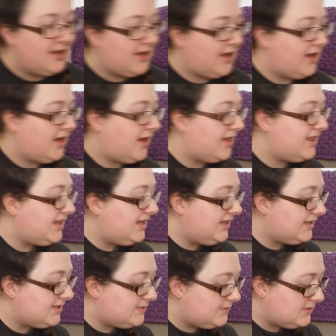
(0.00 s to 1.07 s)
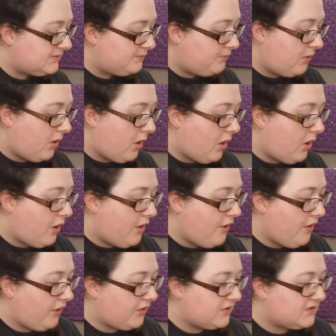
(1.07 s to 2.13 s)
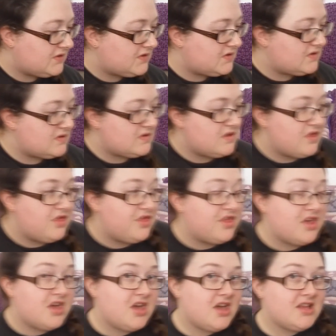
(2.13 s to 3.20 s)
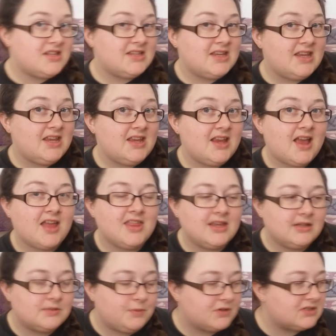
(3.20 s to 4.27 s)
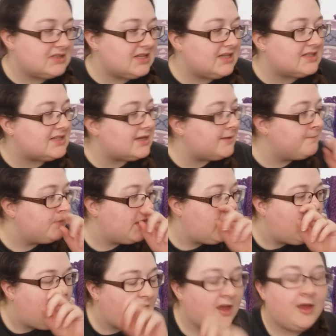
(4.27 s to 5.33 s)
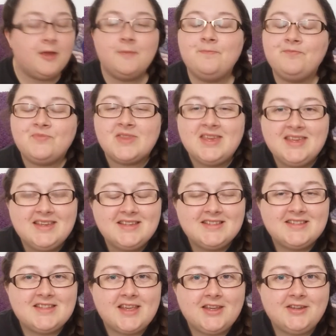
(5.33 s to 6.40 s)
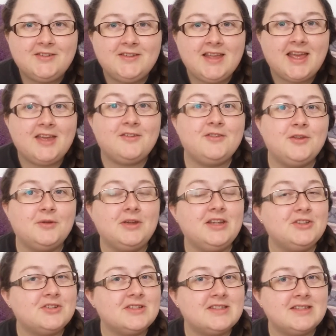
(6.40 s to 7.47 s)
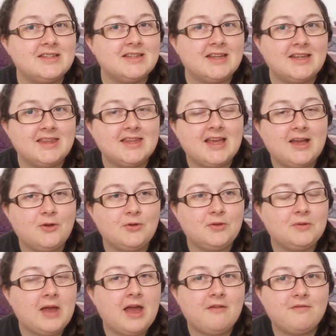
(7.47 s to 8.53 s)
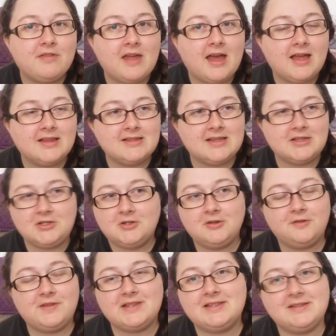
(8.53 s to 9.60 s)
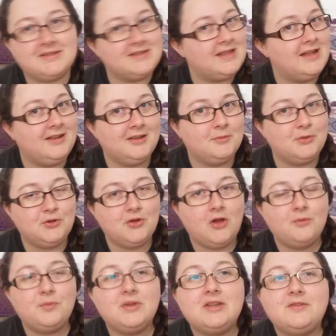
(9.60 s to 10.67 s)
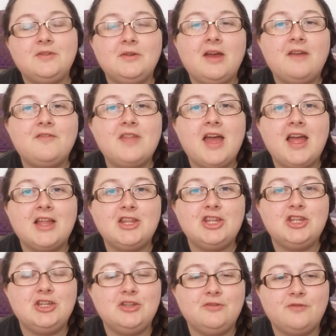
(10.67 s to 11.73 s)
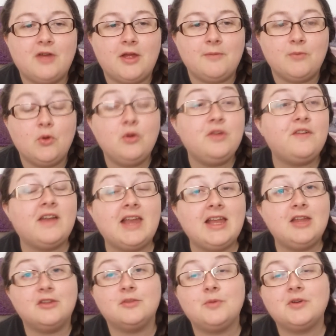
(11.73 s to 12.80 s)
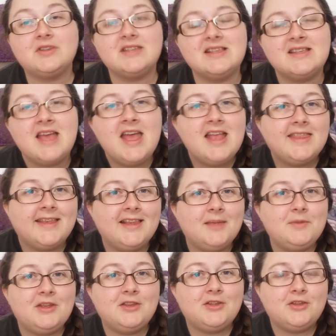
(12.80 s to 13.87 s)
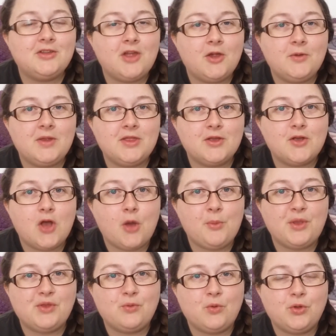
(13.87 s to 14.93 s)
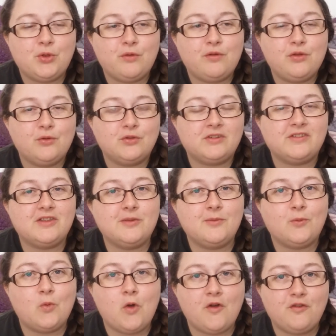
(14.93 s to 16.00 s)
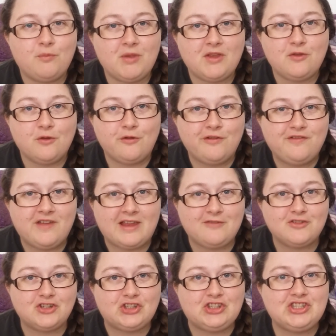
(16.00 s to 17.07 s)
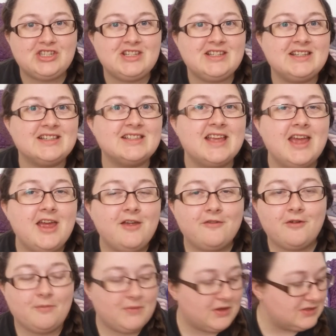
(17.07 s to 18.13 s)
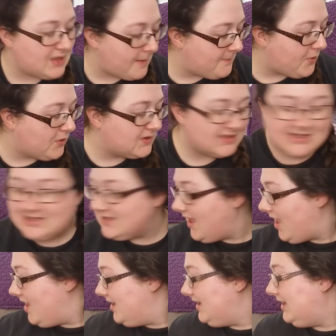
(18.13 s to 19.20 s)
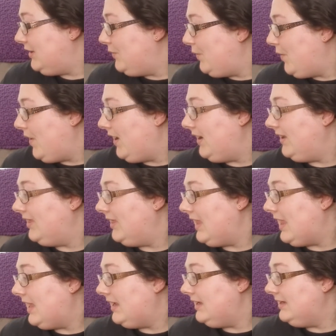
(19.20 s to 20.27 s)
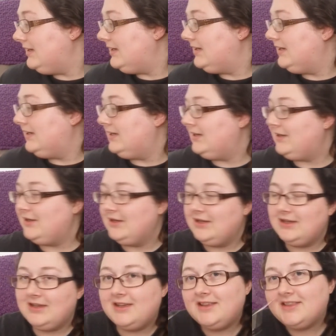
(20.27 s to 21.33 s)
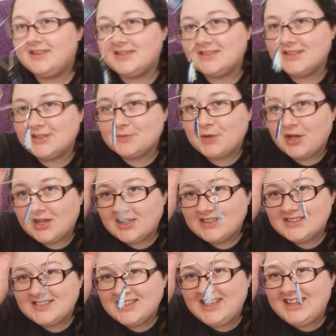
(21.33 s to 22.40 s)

I think this was box 30. I think it's box 30. So yeah, if you are interested in that or you have that, I don't know if they're still selling them or not, but if you have that and you've or you've had any other boxes, then let me know in the comments what you've thought of them, what have been your favourite goodies from those boxes. I quite like the stitch markers.